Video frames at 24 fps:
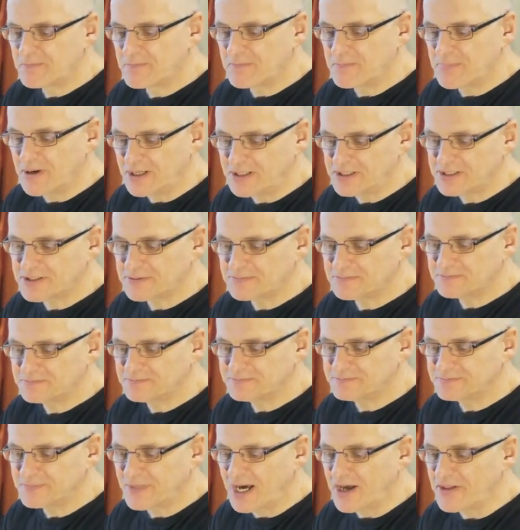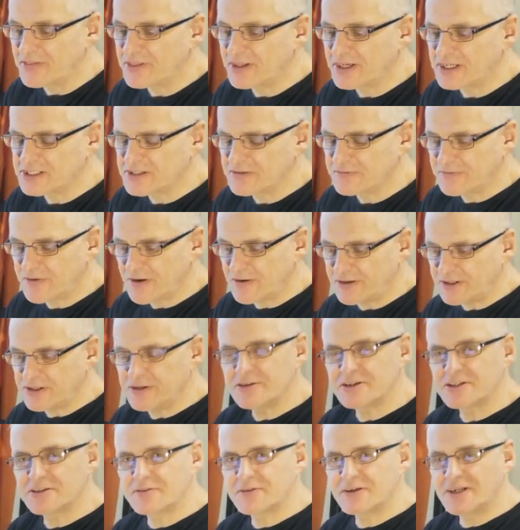But I think it's a very
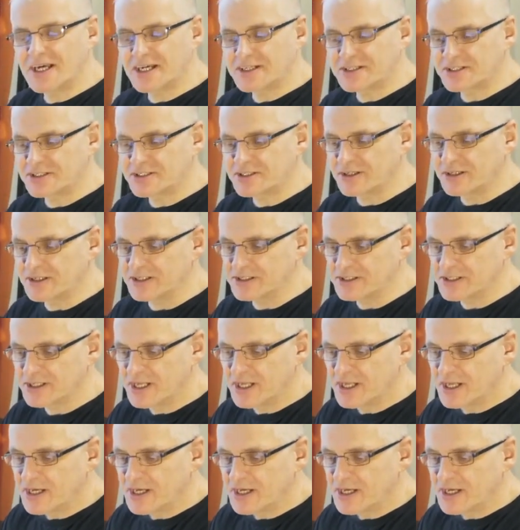useful exercise,